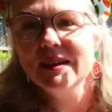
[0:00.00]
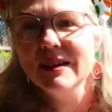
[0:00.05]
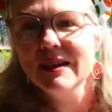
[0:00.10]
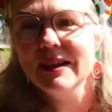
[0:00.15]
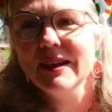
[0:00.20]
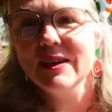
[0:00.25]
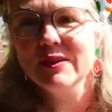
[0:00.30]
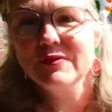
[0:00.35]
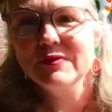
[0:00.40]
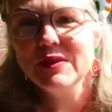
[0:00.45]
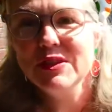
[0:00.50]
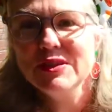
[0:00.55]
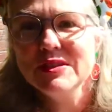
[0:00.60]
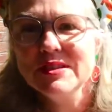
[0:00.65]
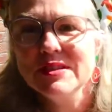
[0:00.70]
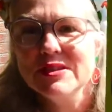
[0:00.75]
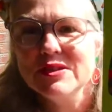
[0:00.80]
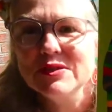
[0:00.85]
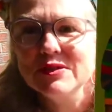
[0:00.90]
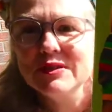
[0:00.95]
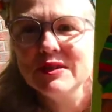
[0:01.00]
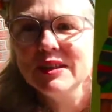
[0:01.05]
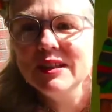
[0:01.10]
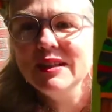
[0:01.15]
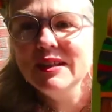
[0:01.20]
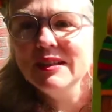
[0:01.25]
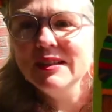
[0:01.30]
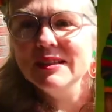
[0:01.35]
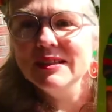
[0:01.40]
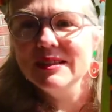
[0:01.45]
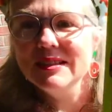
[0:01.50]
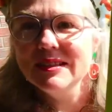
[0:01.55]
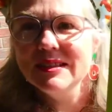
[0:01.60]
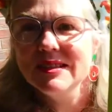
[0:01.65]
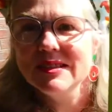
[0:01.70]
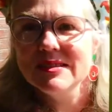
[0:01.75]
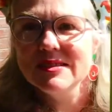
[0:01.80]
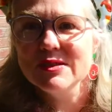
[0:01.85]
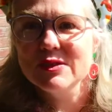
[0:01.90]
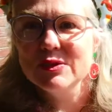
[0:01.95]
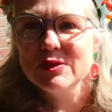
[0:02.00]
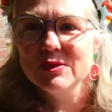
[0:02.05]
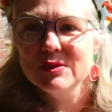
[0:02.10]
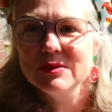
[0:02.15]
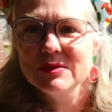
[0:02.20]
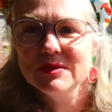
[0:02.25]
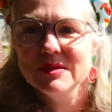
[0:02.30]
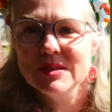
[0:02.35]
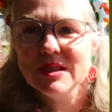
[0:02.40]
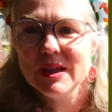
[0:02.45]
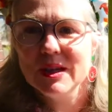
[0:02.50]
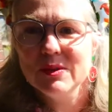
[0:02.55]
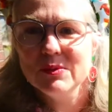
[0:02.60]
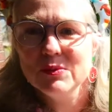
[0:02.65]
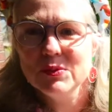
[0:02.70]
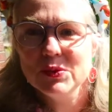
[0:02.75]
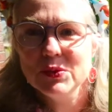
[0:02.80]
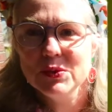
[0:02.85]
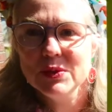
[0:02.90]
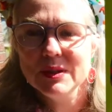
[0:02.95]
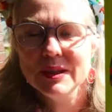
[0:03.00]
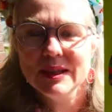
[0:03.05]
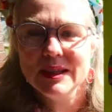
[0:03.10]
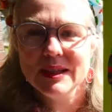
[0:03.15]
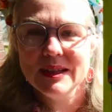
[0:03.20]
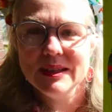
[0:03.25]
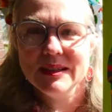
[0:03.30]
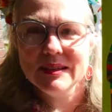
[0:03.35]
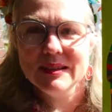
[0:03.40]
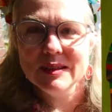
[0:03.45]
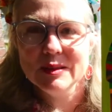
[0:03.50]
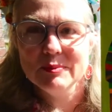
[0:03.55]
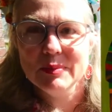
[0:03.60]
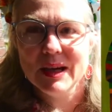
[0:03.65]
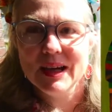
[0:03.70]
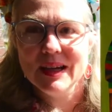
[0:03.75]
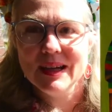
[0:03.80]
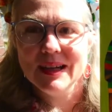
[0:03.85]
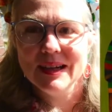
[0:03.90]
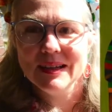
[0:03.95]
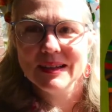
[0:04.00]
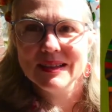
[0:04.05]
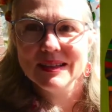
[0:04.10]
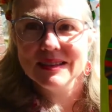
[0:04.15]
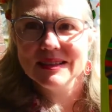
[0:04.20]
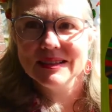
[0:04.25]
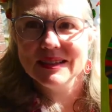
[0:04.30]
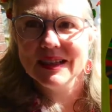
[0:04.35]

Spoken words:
Our first story is called A Walk in the Park,